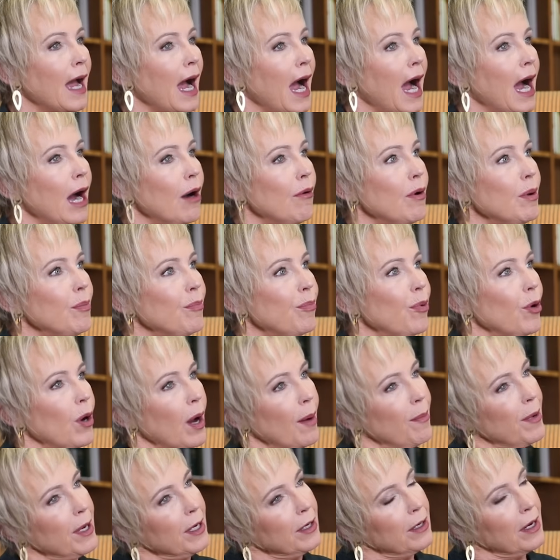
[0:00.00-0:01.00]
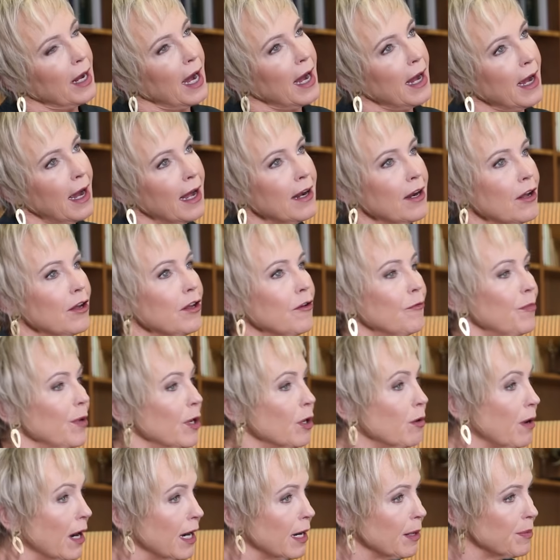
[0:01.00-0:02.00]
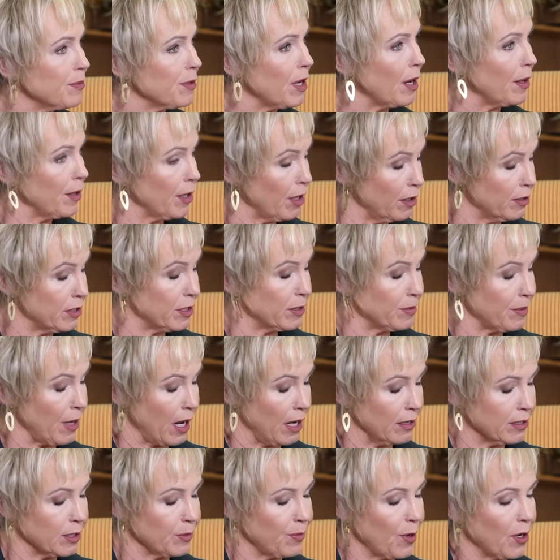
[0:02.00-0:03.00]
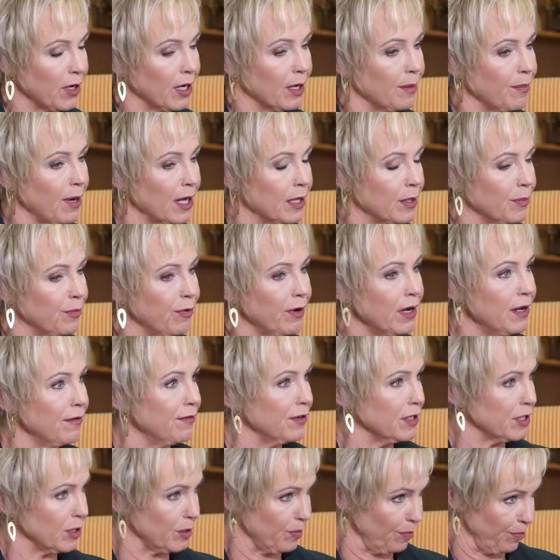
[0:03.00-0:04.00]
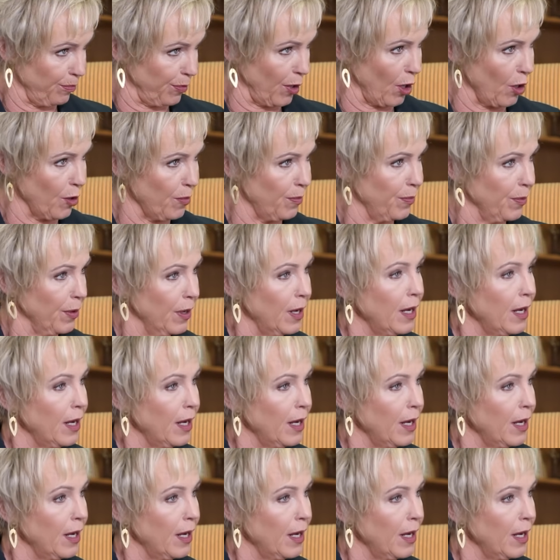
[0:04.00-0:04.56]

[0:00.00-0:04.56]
How important, I mean, I know you've been quite outspoken about the previous Pope,